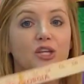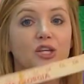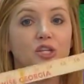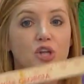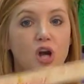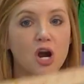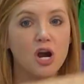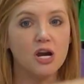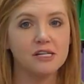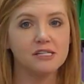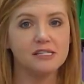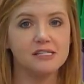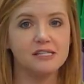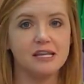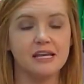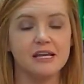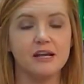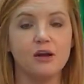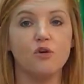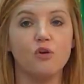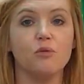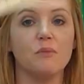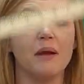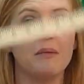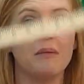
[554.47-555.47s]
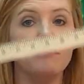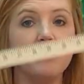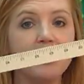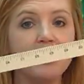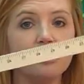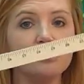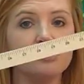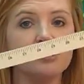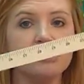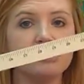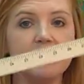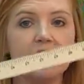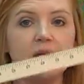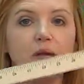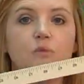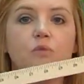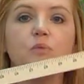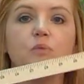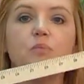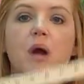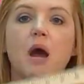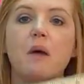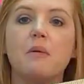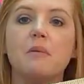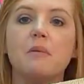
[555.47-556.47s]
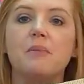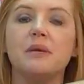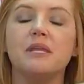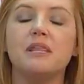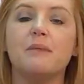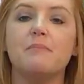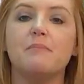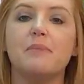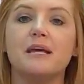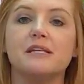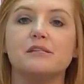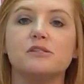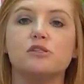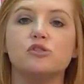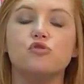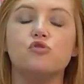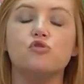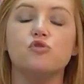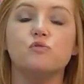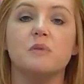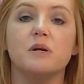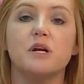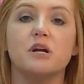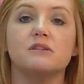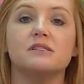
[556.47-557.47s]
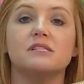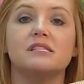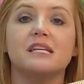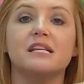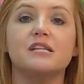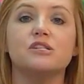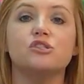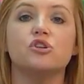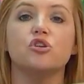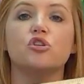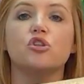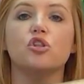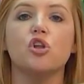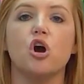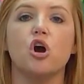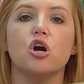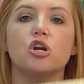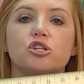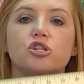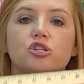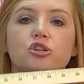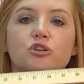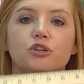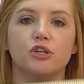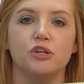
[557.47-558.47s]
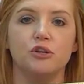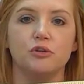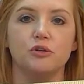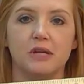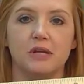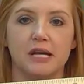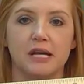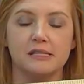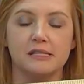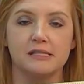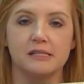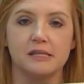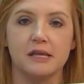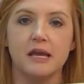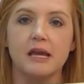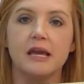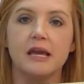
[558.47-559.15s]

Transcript: yardstick or my meter stick would probably be the best tool because these are larger units.